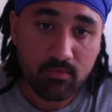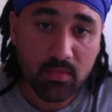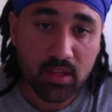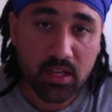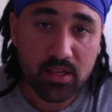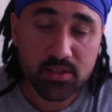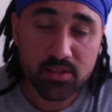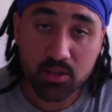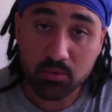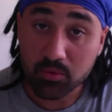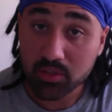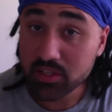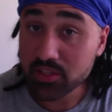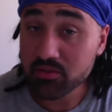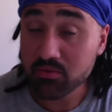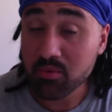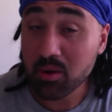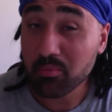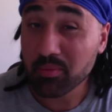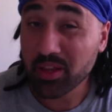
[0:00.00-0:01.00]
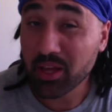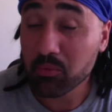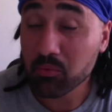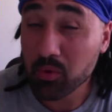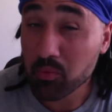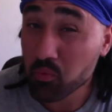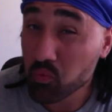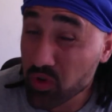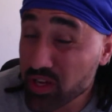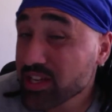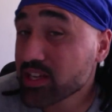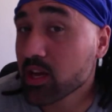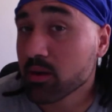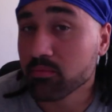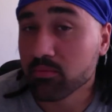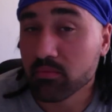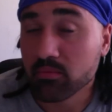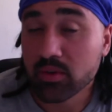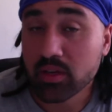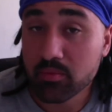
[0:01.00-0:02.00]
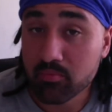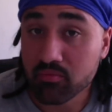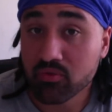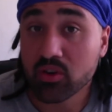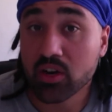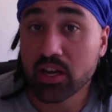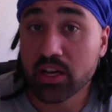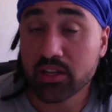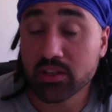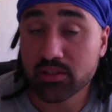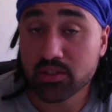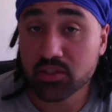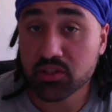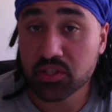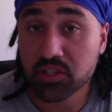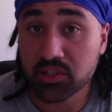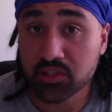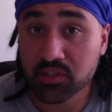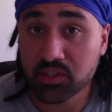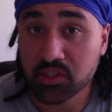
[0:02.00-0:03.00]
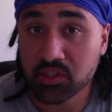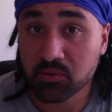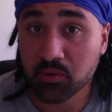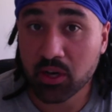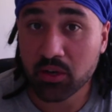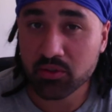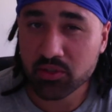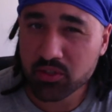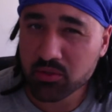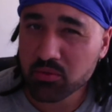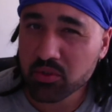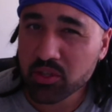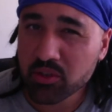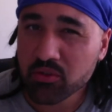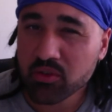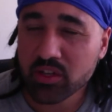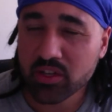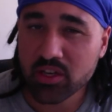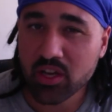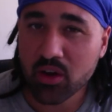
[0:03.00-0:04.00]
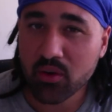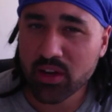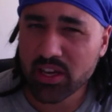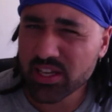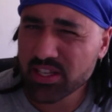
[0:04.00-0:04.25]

So we need to remember that when we come in prayer to Jesus as well. Do we already know it?